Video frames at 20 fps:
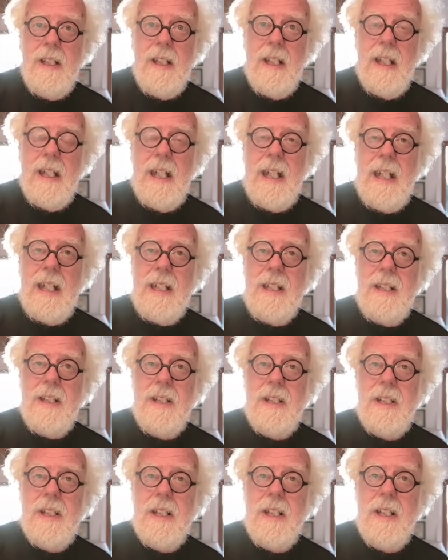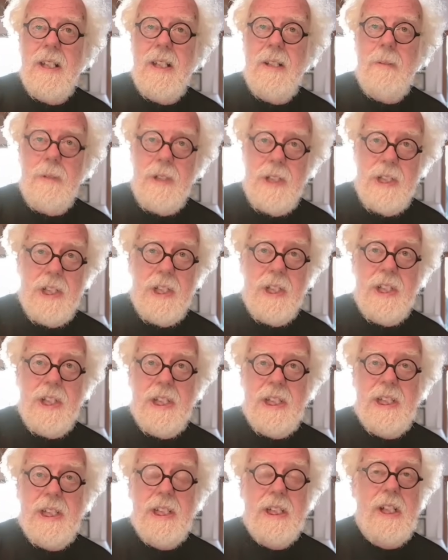and would
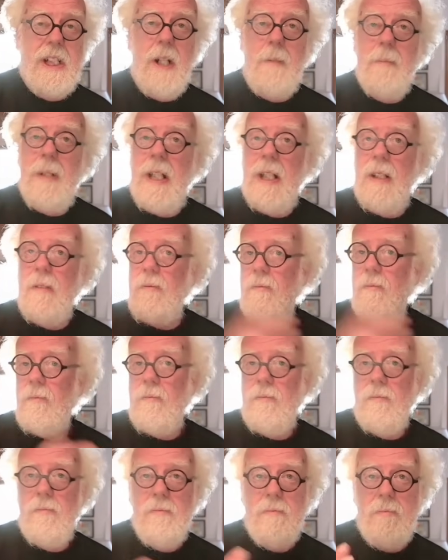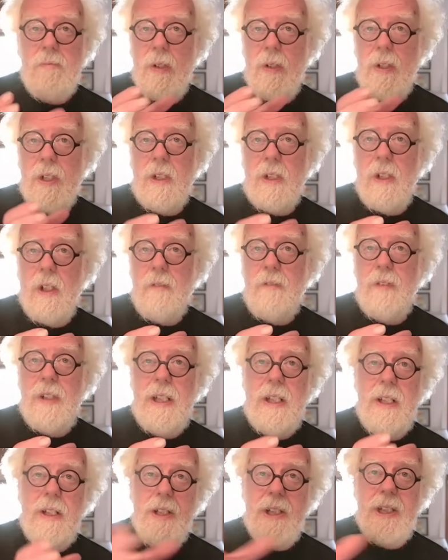just come in with a
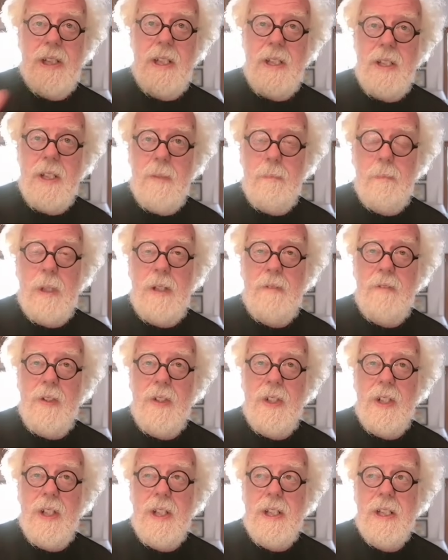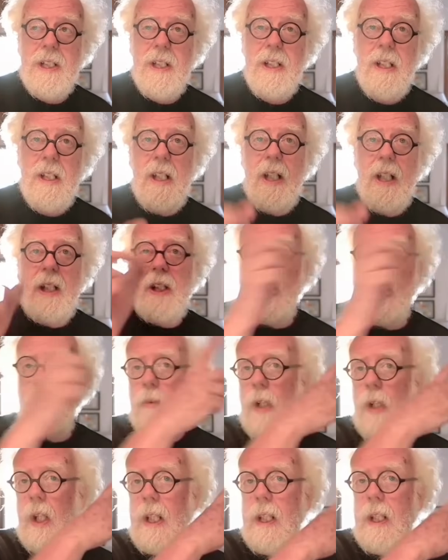coffee and sit in the preview theater and go
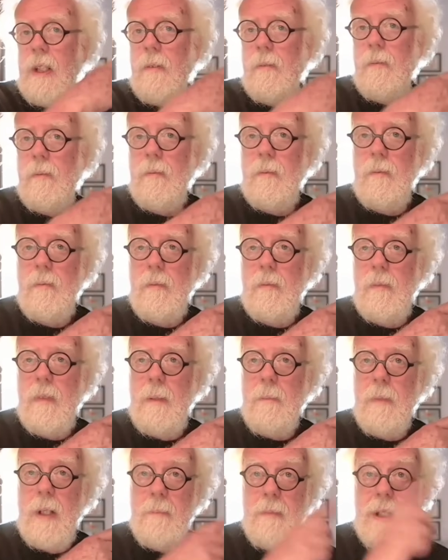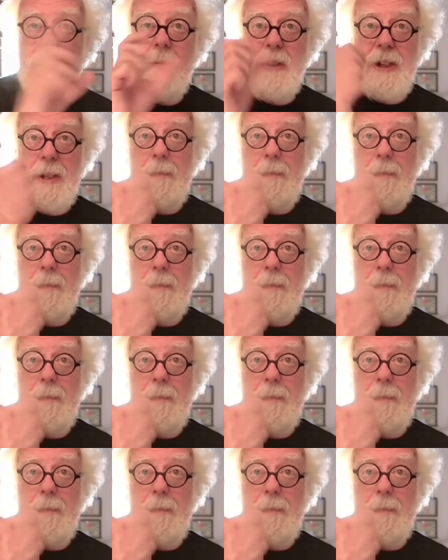run it. And my mate was a